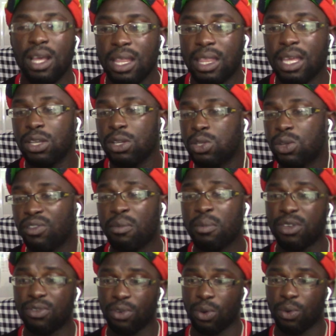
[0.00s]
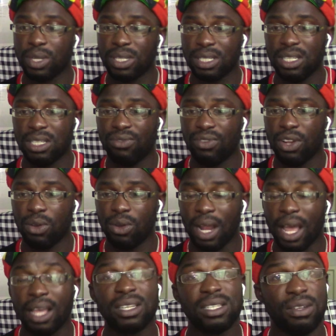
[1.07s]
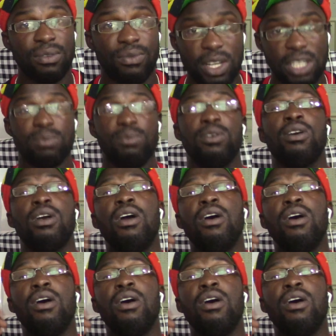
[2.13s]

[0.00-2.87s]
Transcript: Thank you so very much for requesting this video. Like us on Facebook.